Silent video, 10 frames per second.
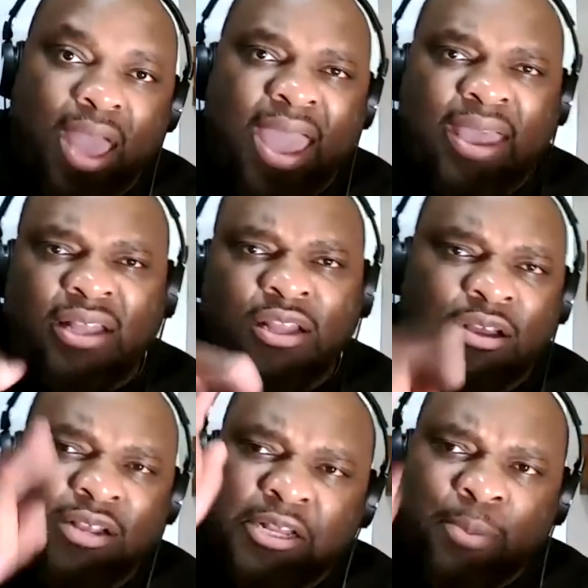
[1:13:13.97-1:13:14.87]
hey, look,
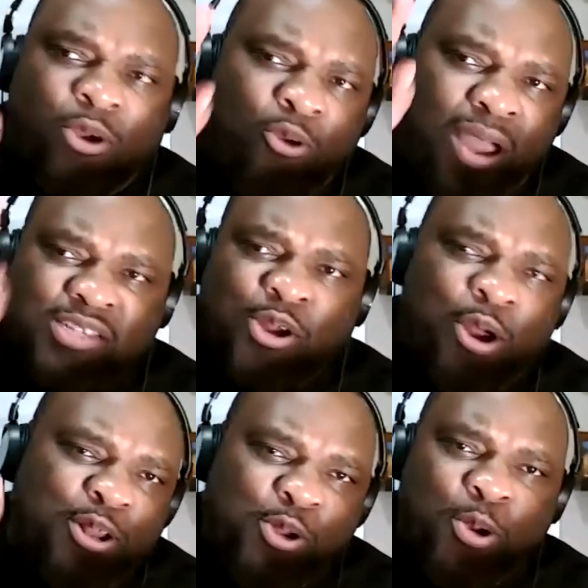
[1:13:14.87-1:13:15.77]
the Democrats
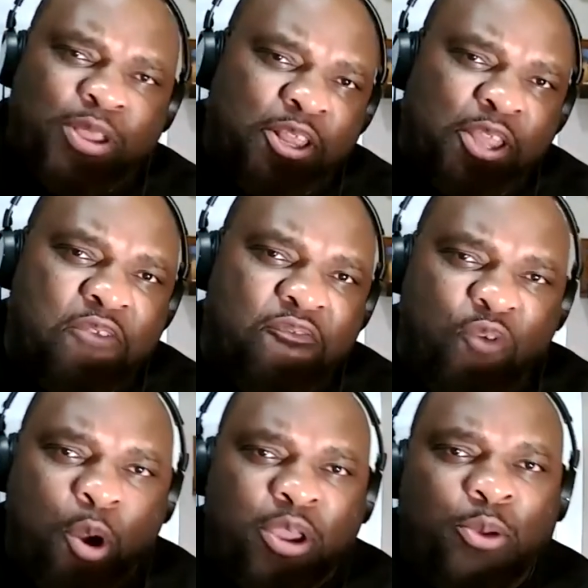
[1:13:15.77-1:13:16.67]
aren't doing anything
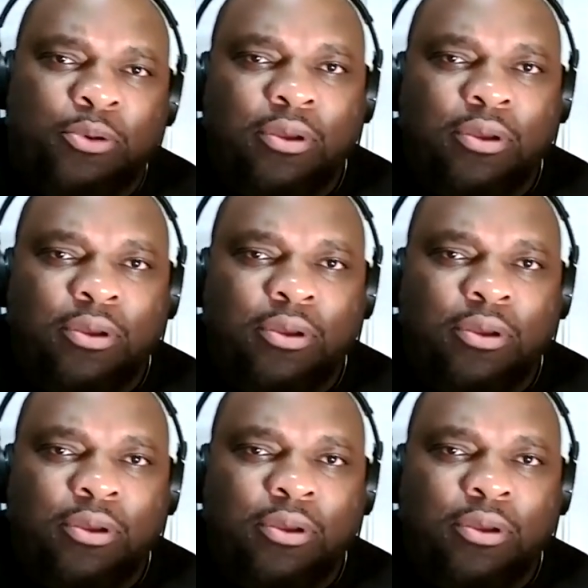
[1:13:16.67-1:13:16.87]
for you.